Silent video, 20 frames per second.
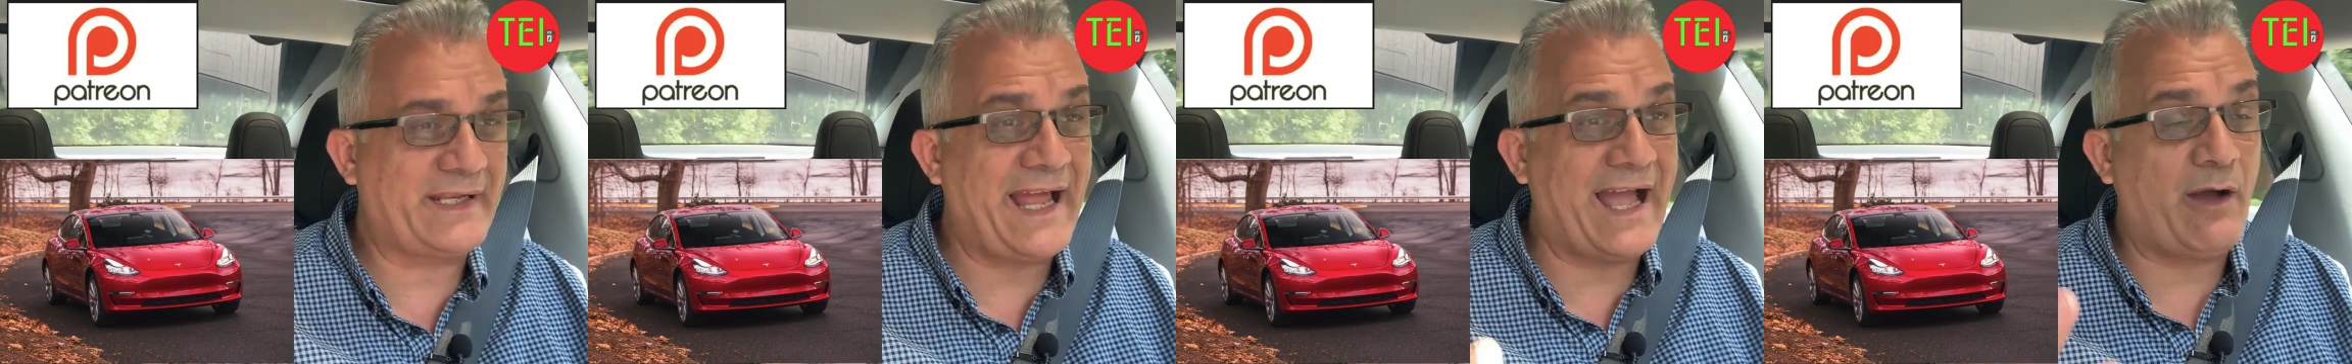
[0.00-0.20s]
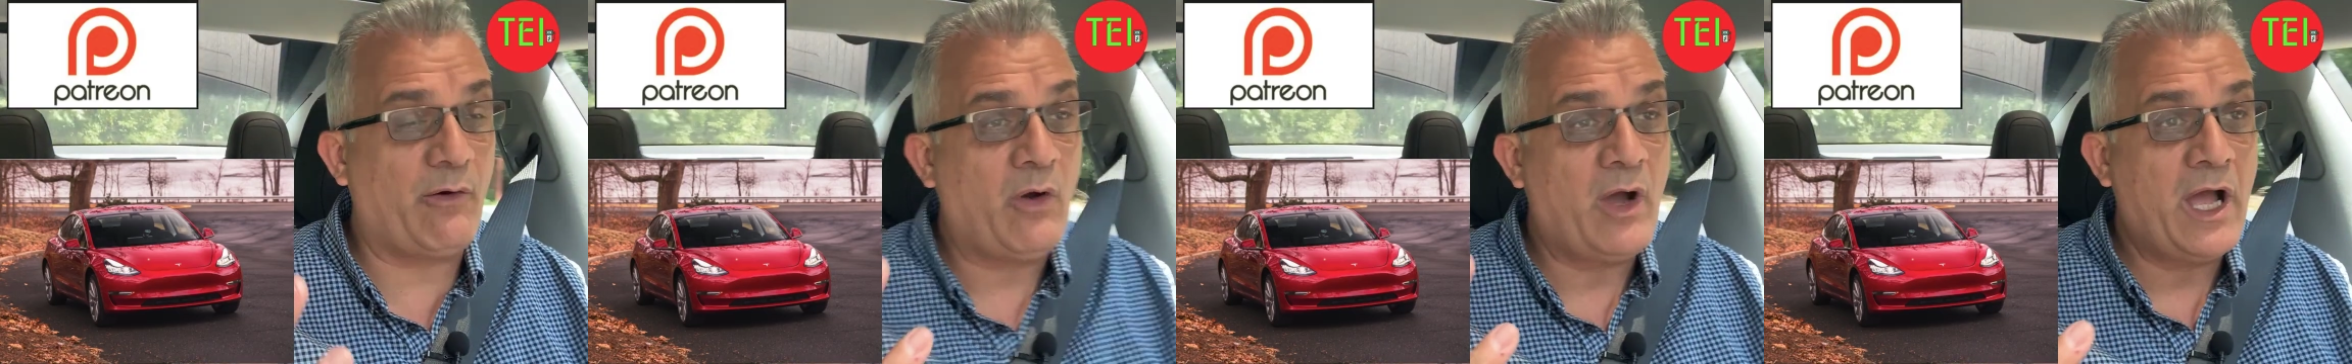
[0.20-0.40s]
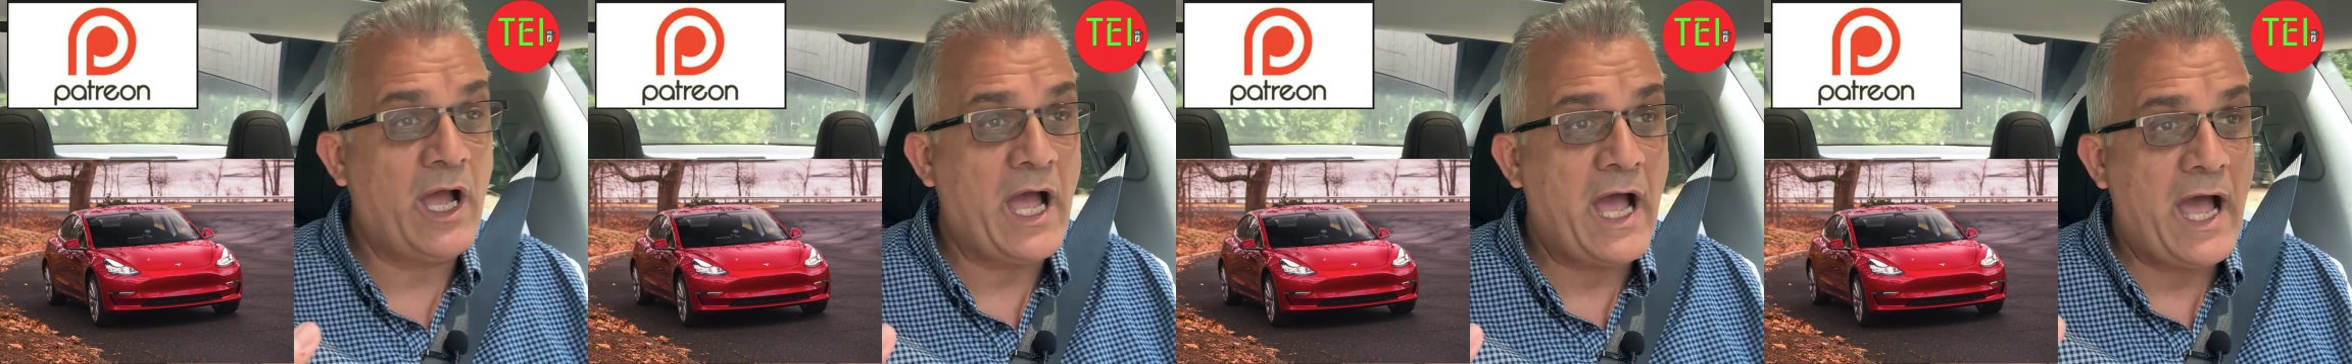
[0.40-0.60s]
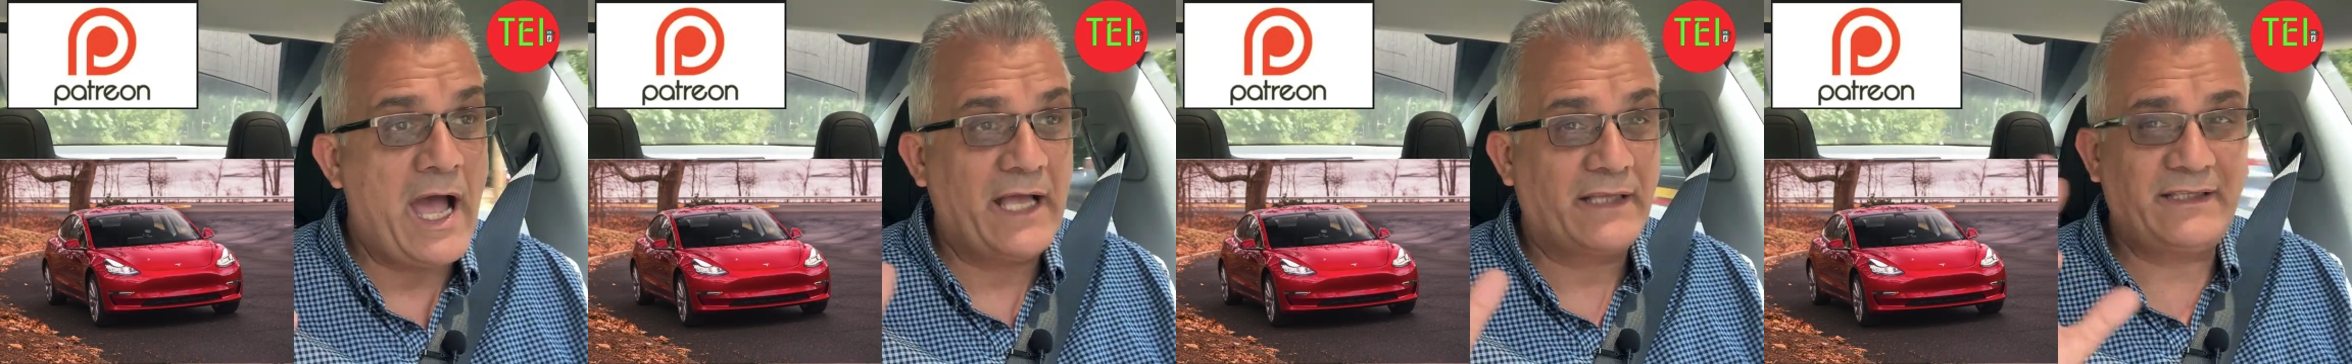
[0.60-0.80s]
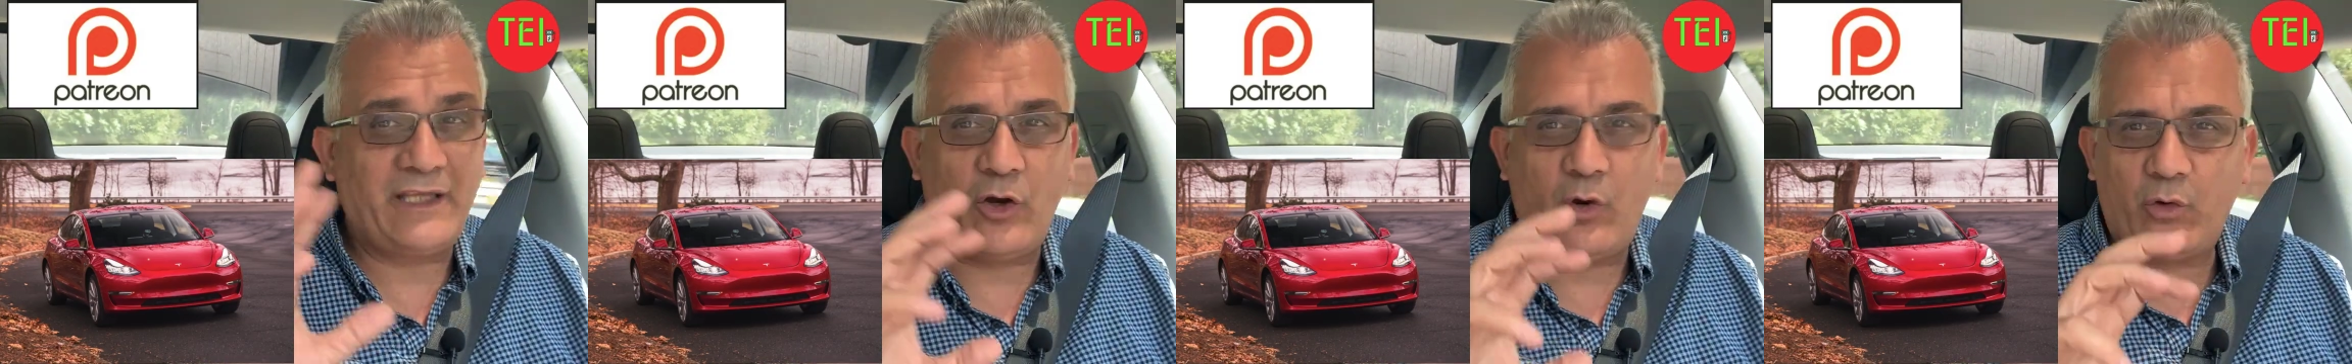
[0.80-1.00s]
Now,
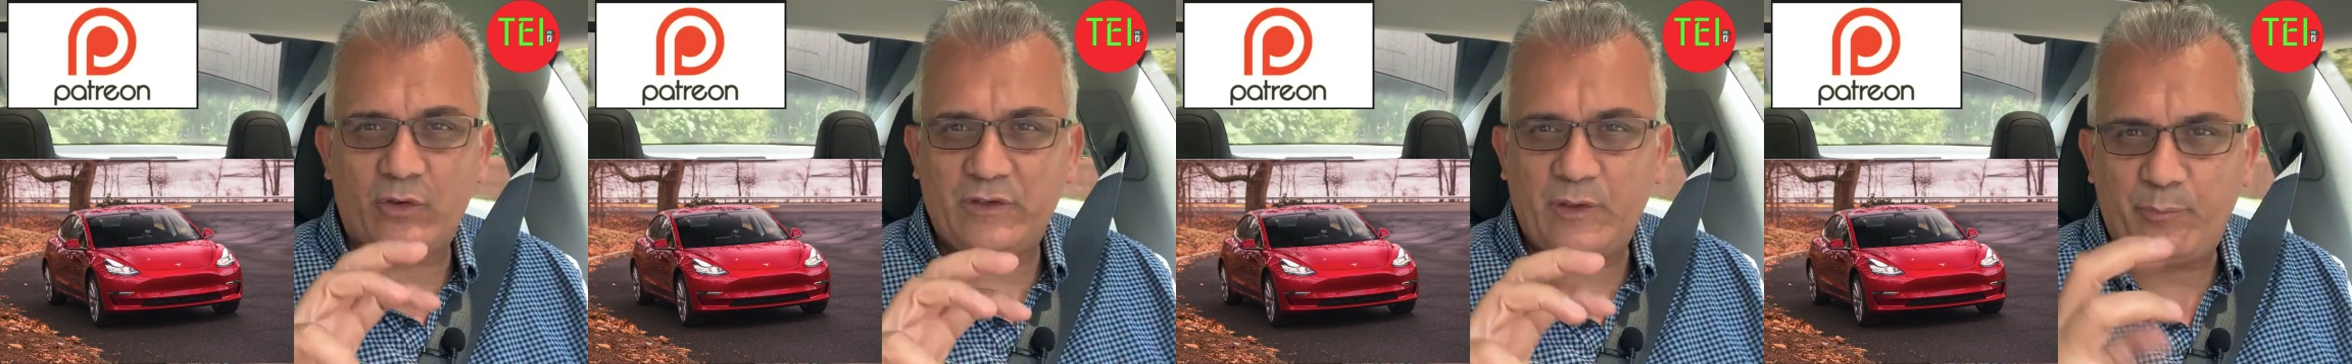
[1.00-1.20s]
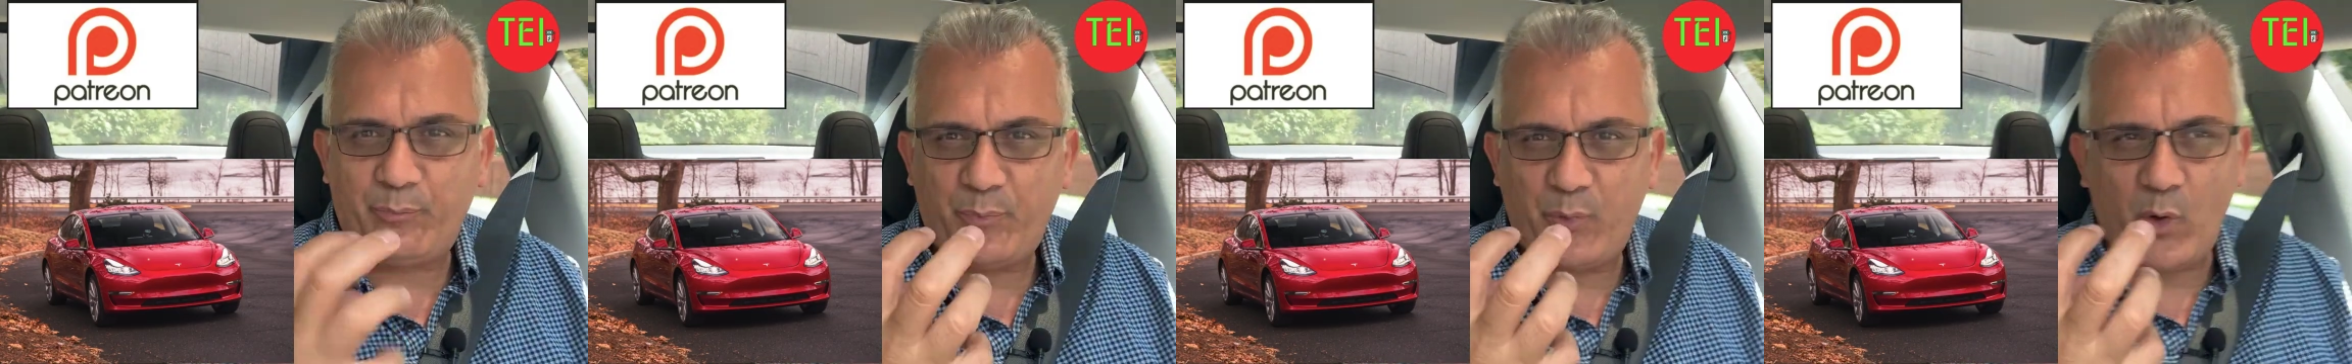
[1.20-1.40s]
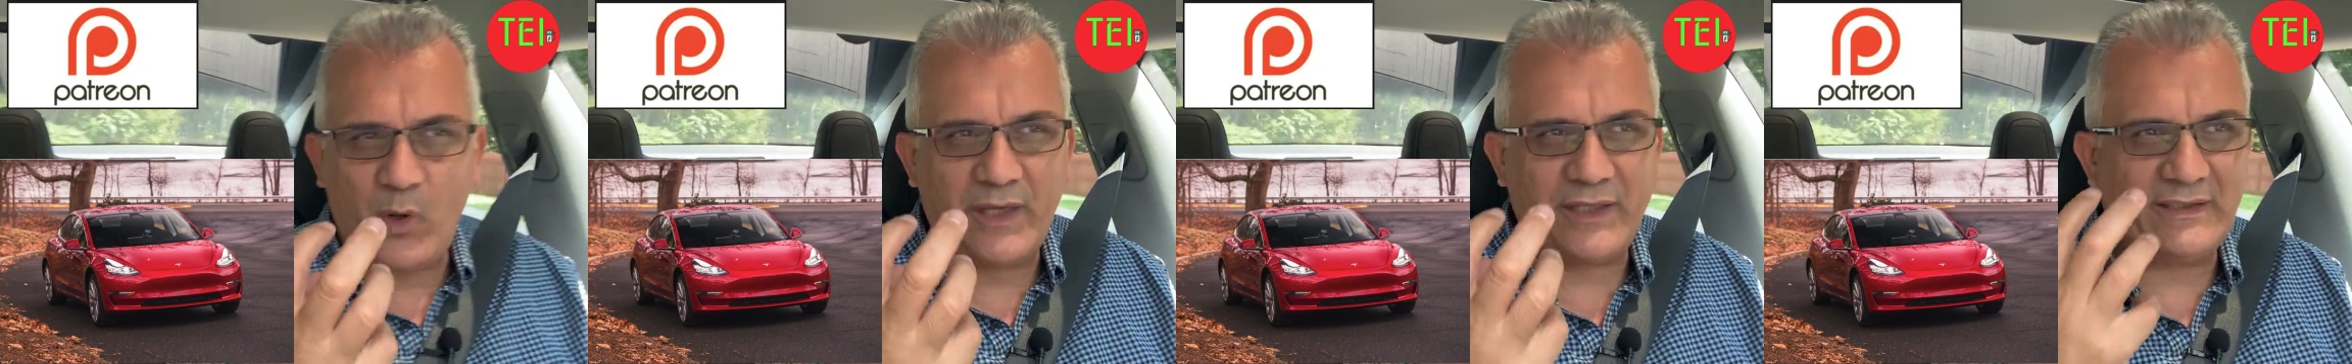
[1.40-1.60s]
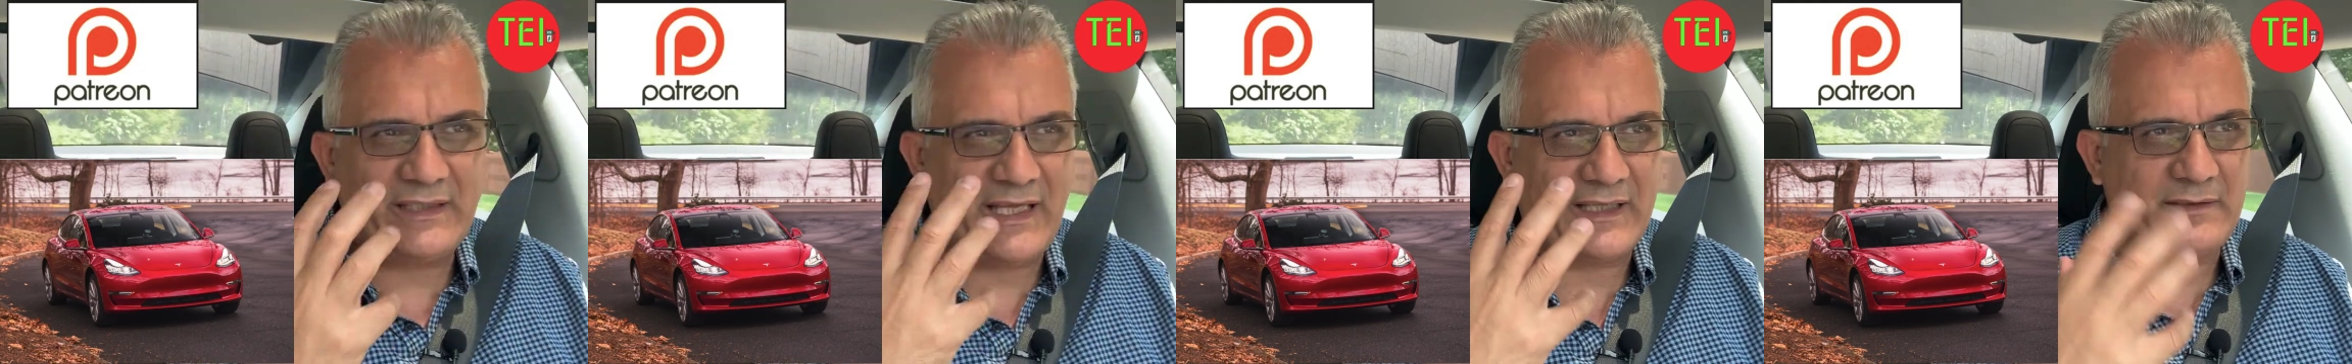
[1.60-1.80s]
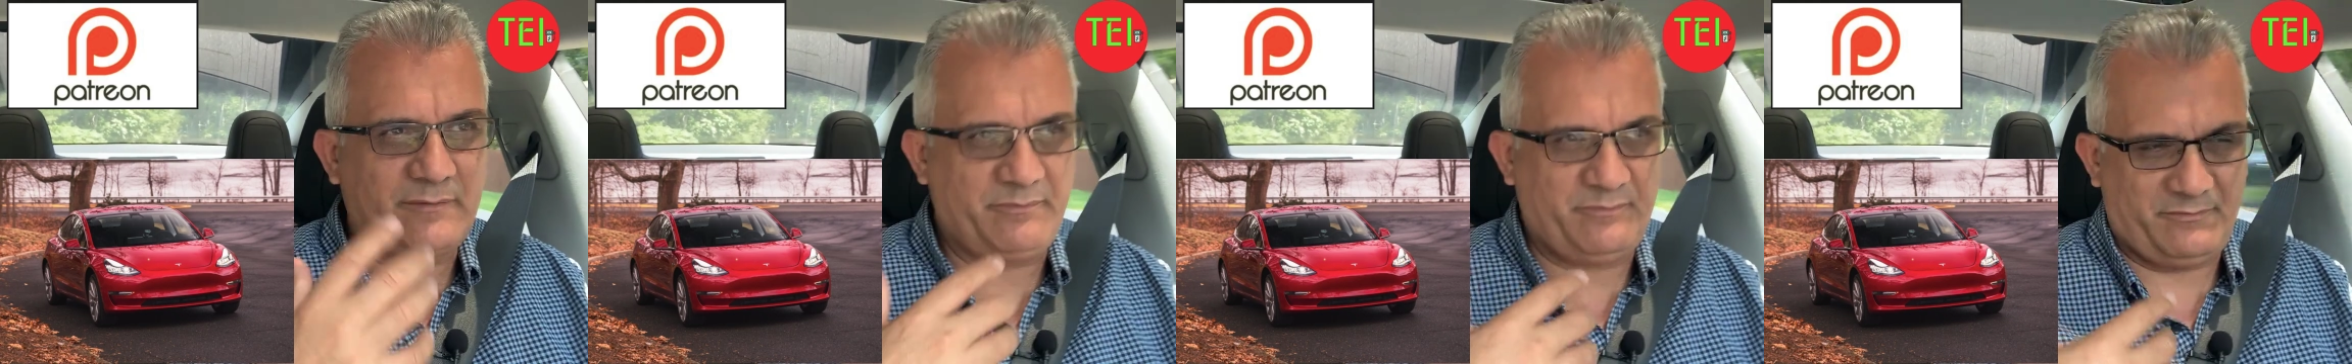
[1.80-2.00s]
the point
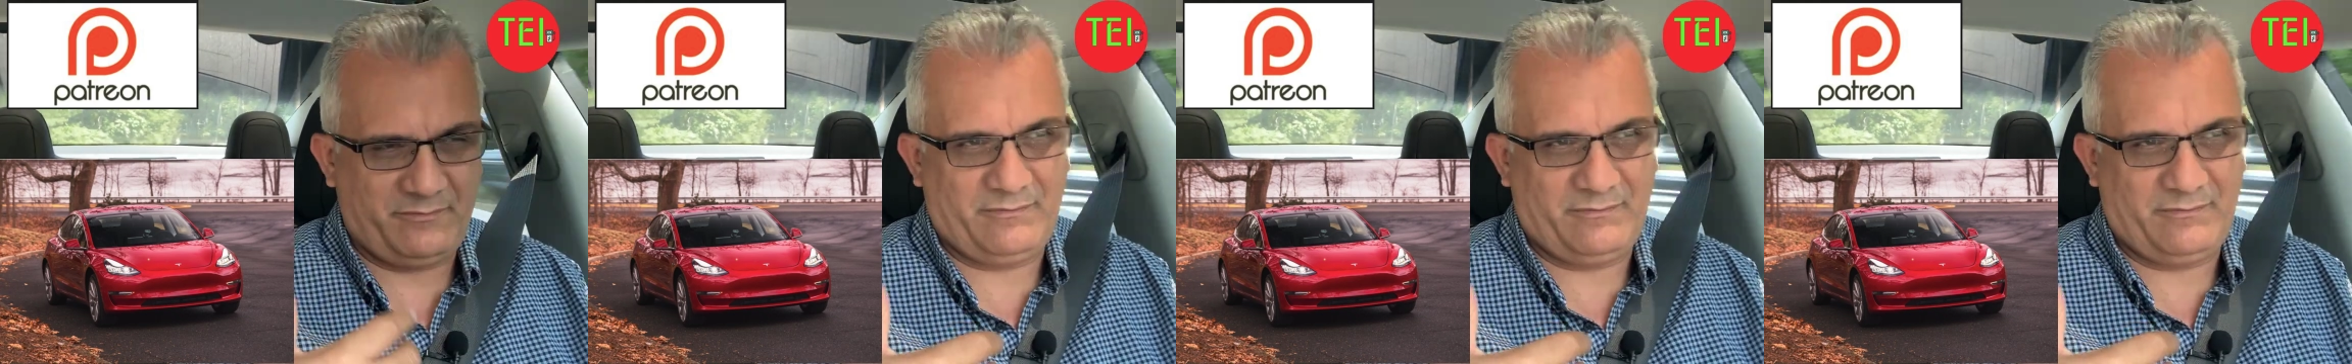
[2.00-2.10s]
that